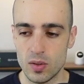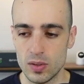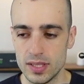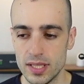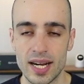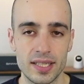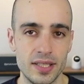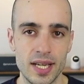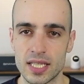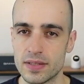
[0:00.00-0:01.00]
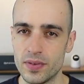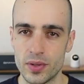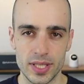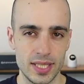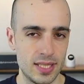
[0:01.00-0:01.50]
all the RTX
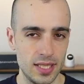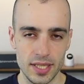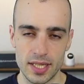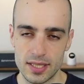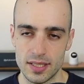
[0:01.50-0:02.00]
40 series.